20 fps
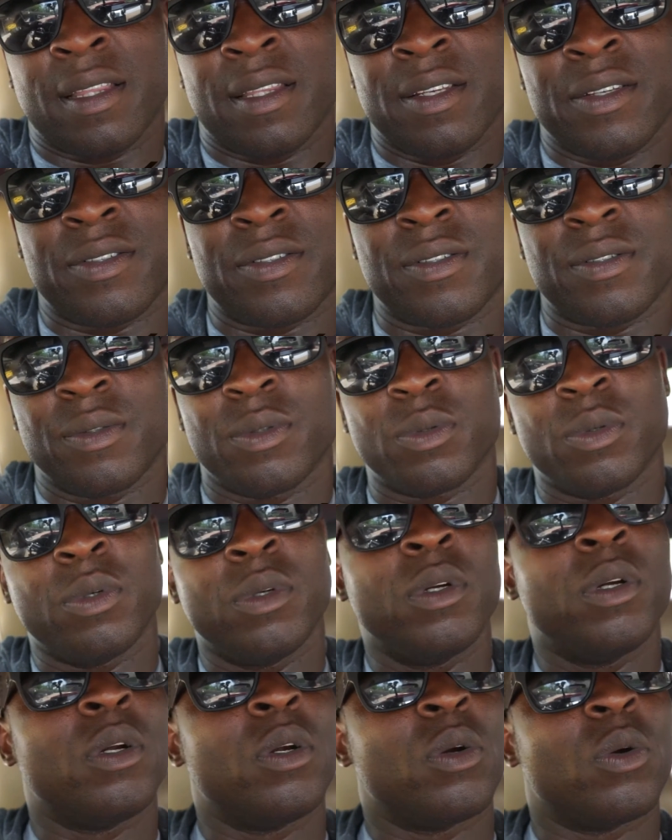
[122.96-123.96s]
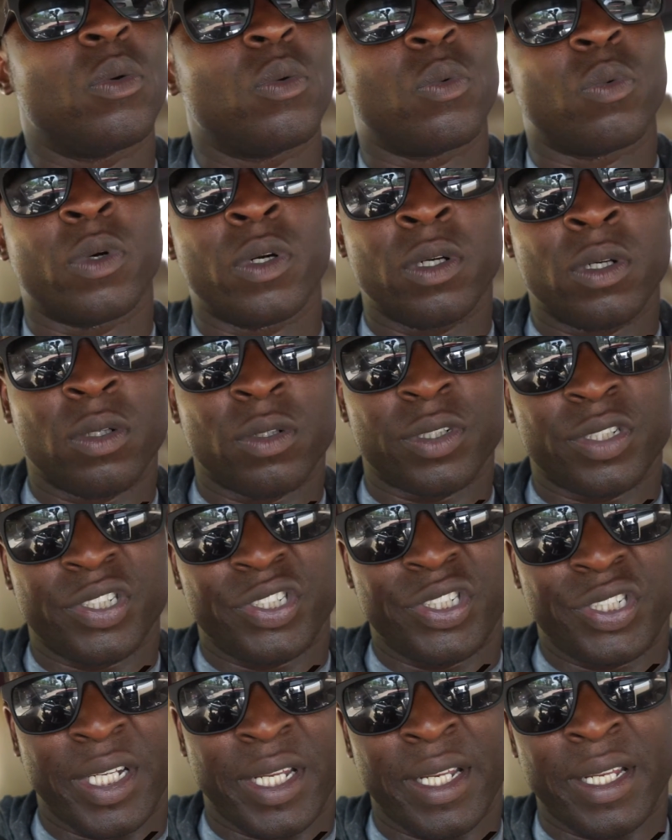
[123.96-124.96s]
this real
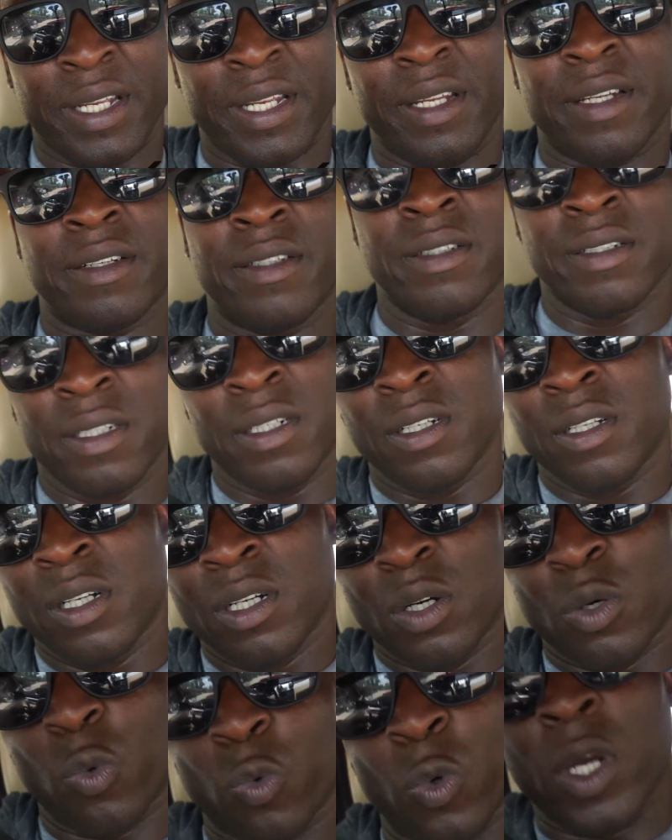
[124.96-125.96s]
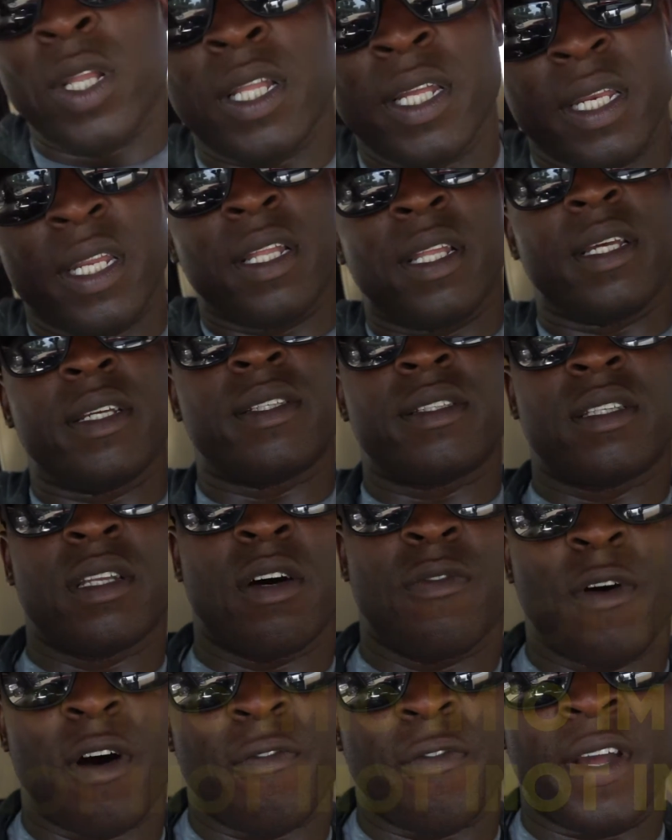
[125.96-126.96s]
shitty willy-nilly stuff off